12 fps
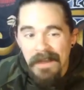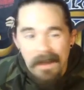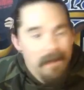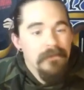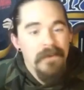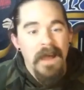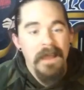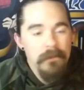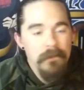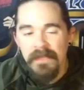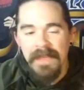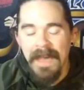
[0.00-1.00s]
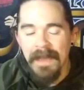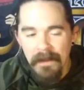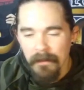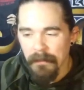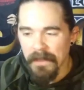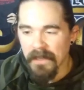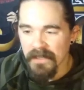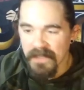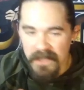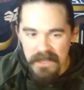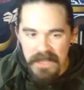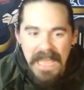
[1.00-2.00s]
I'm fine with that because
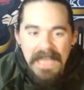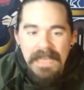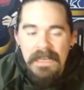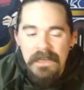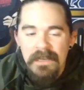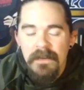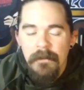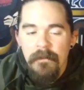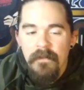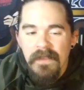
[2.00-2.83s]
they they